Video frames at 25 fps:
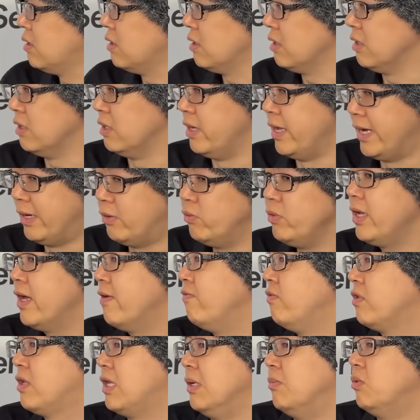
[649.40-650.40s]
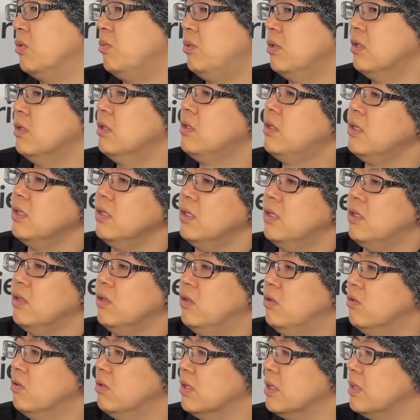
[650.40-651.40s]
Uh, now we have the capability to
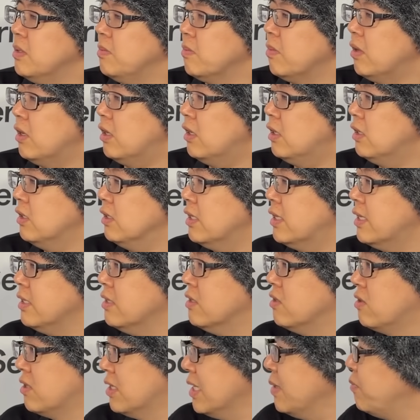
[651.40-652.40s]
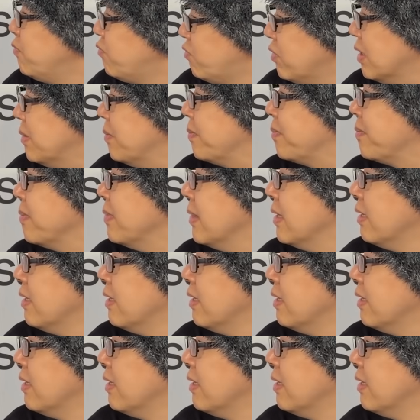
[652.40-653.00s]
do that all on the same frame.